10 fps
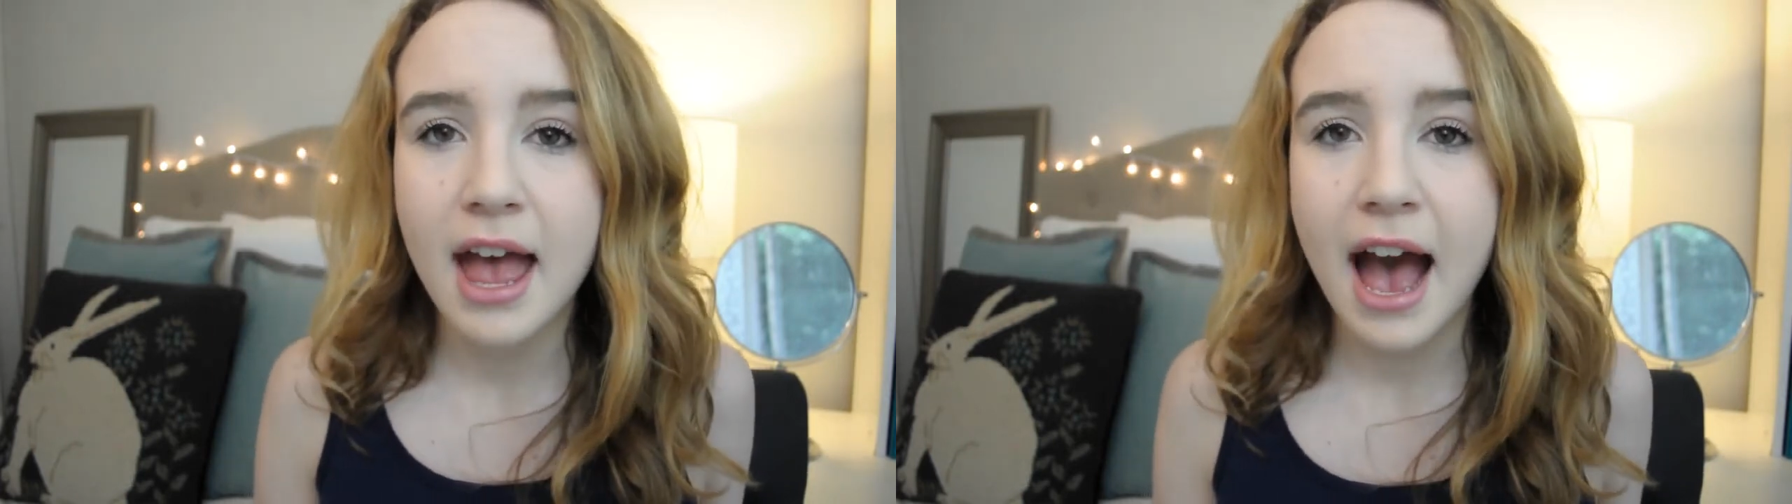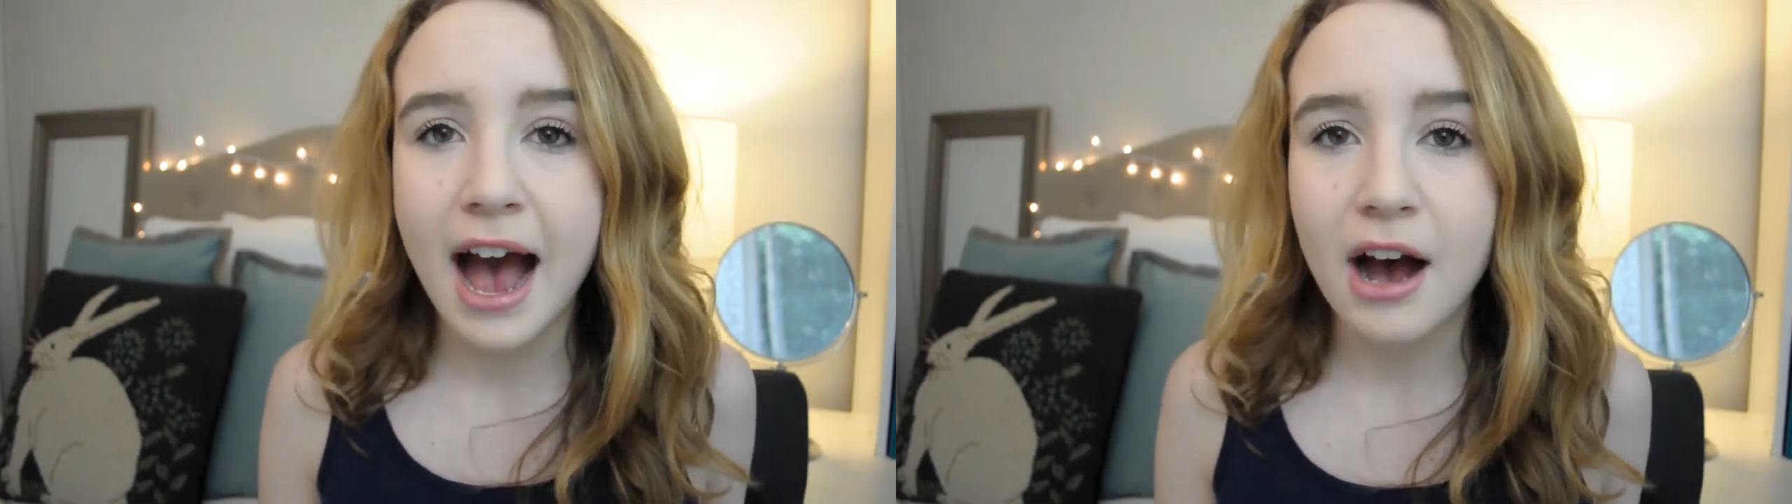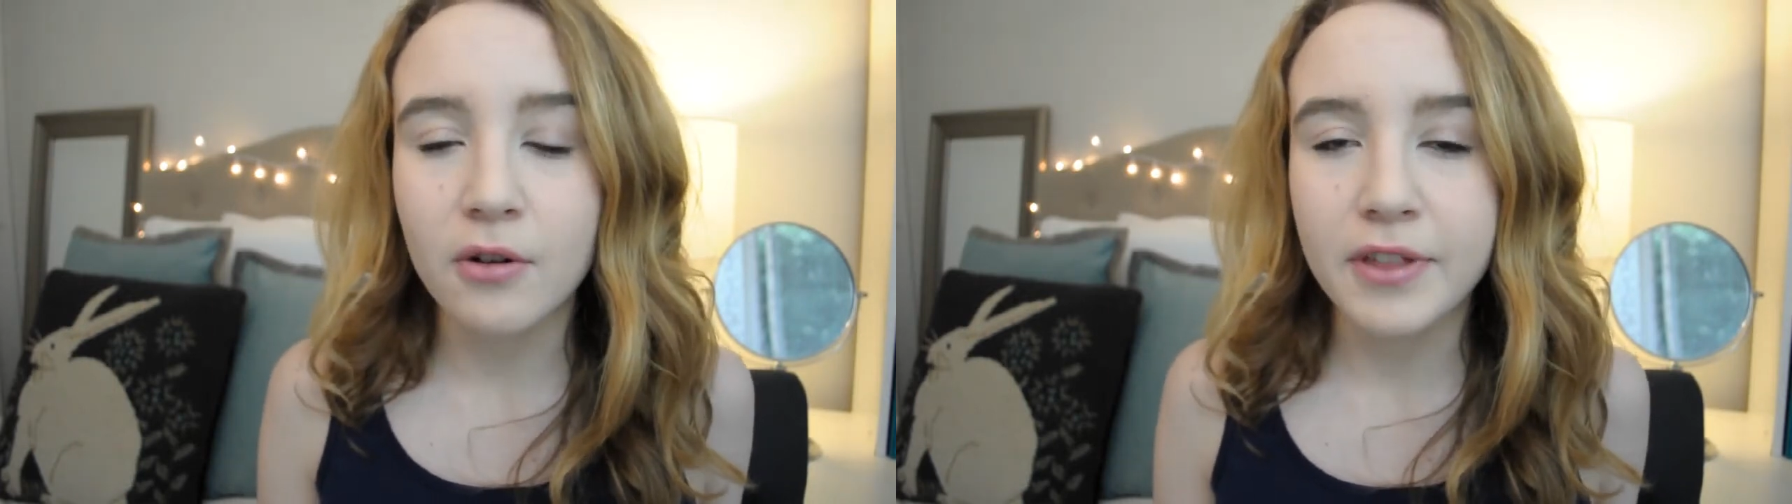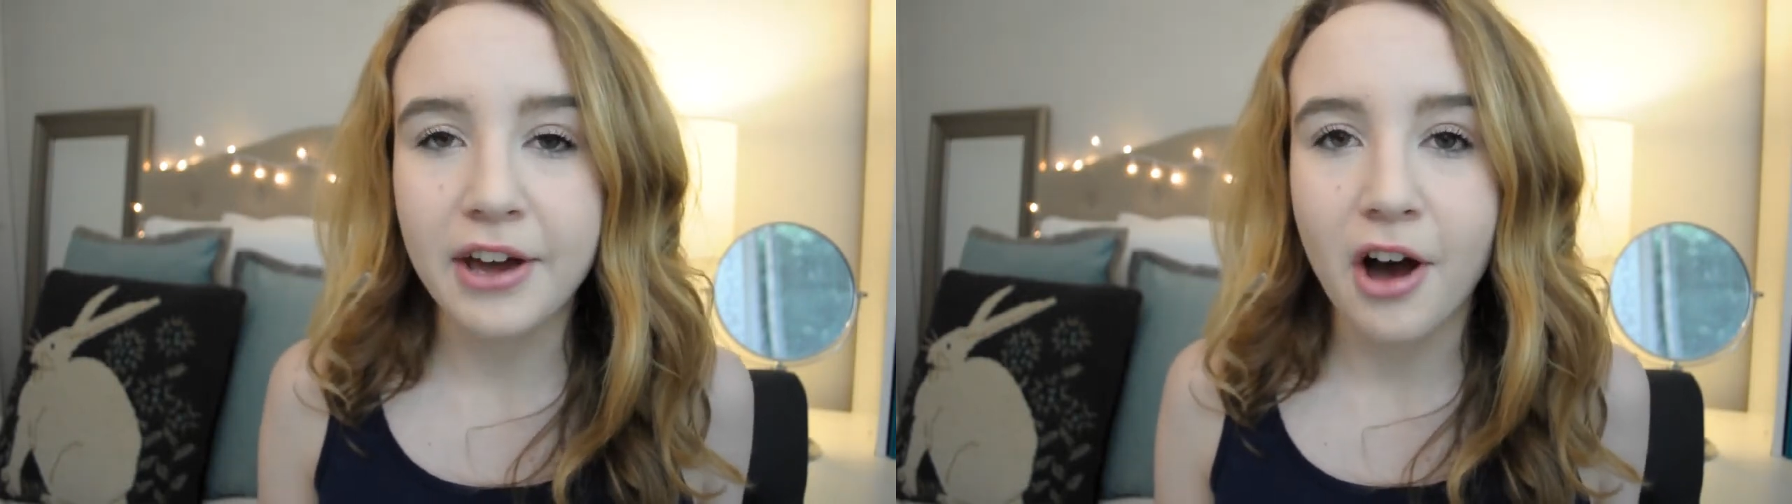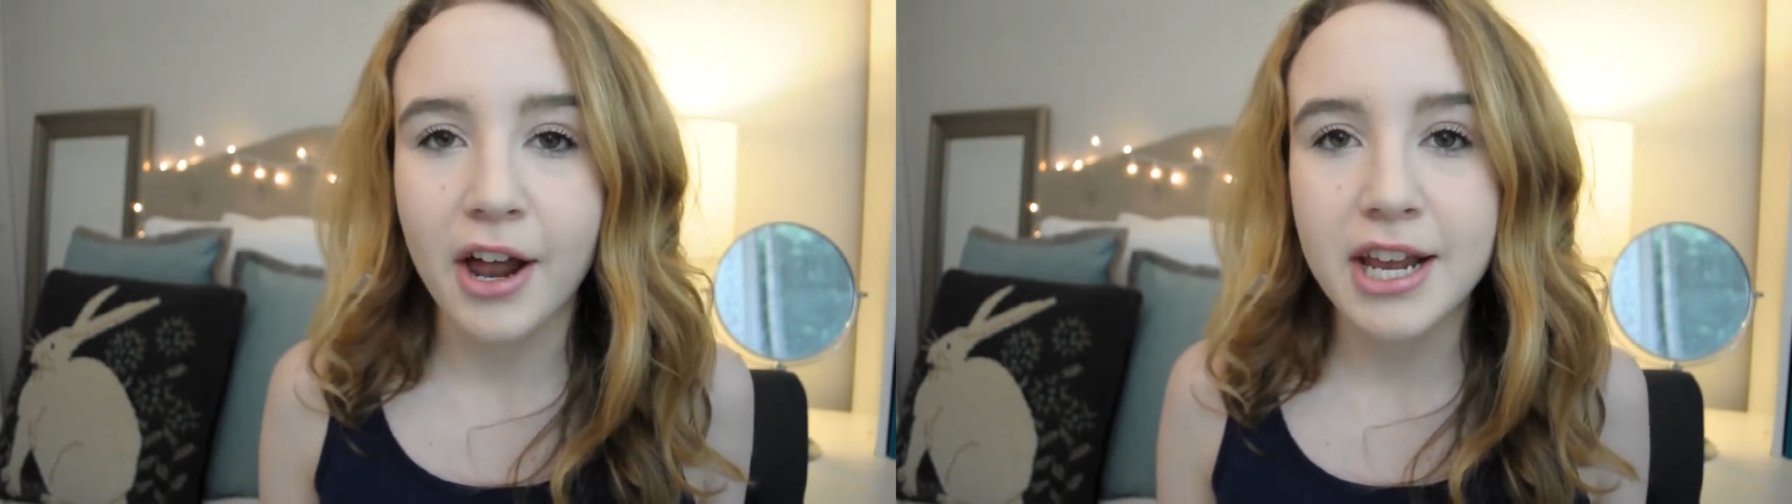how they
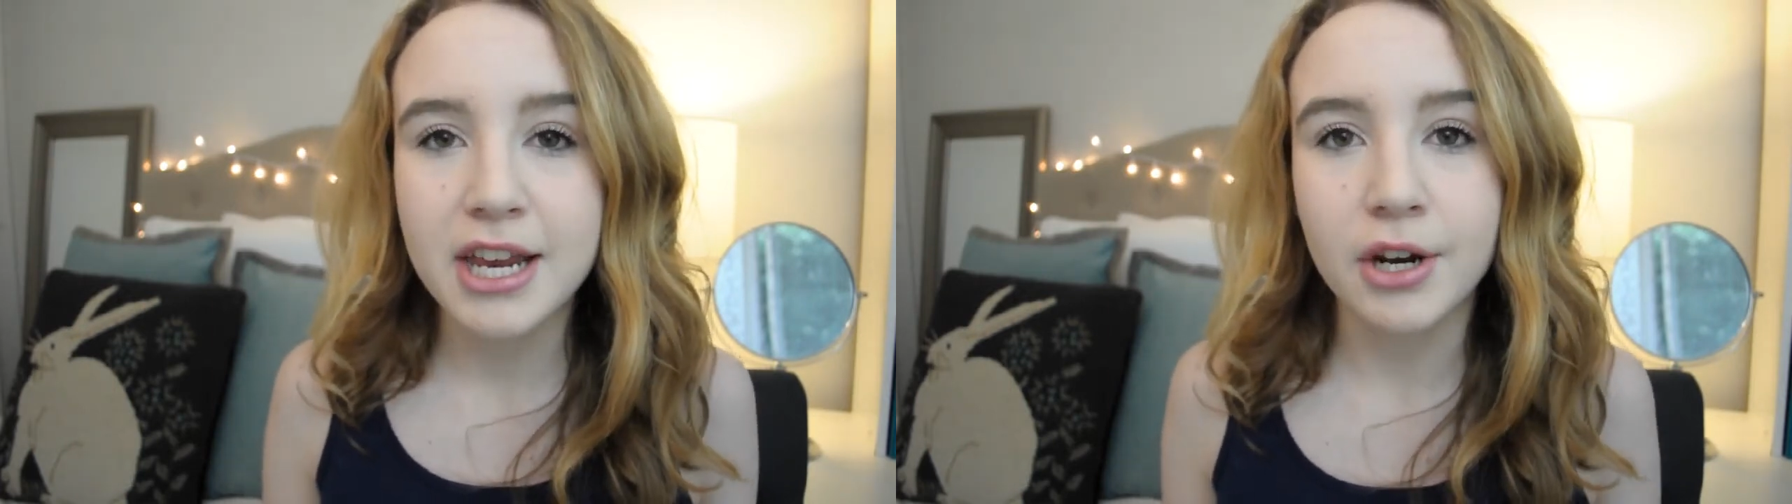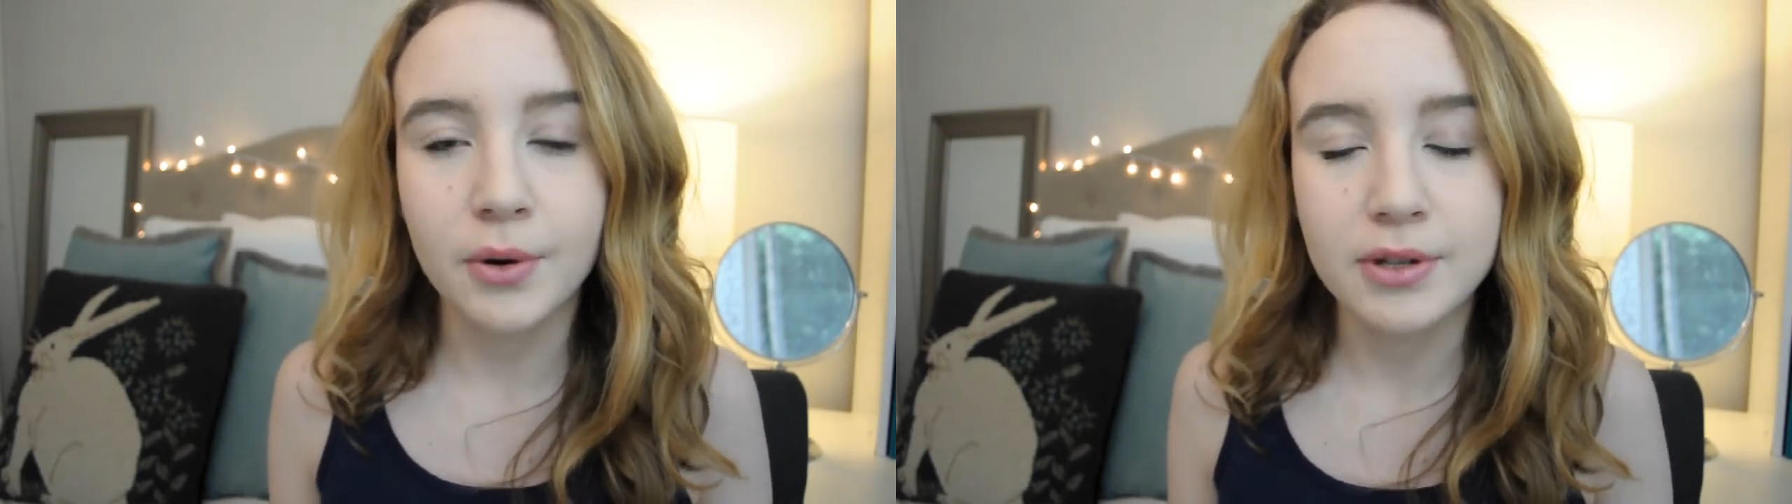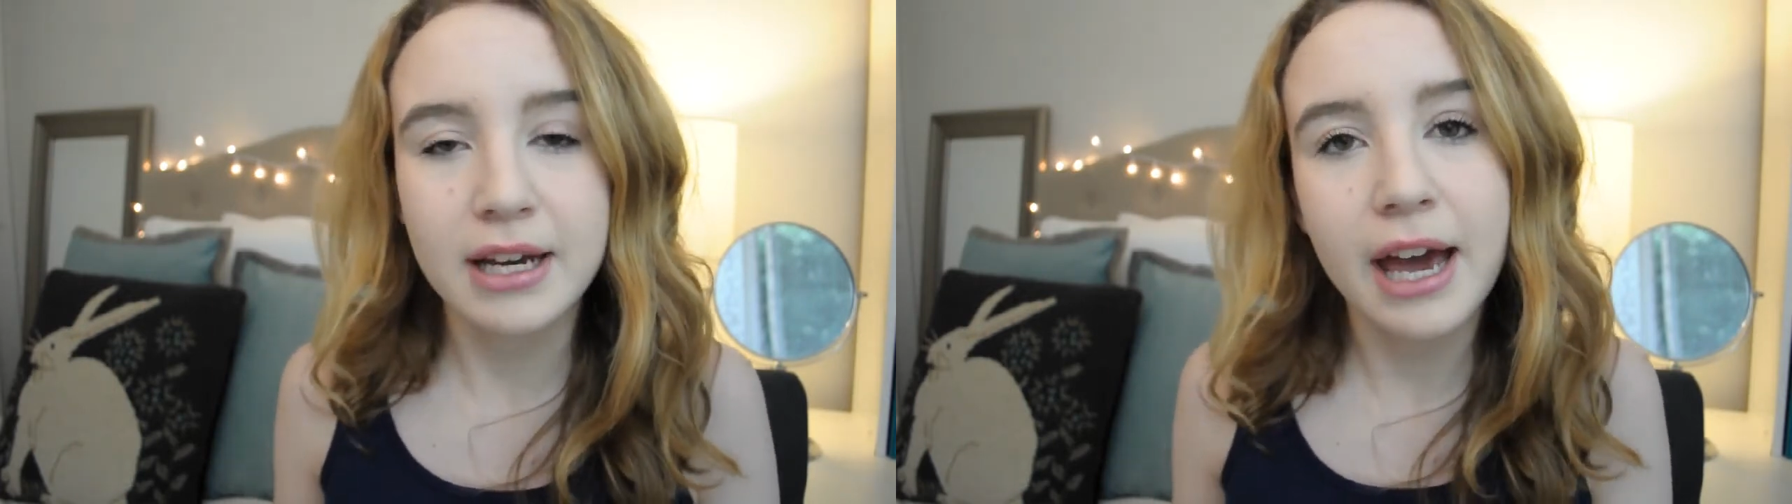got it, to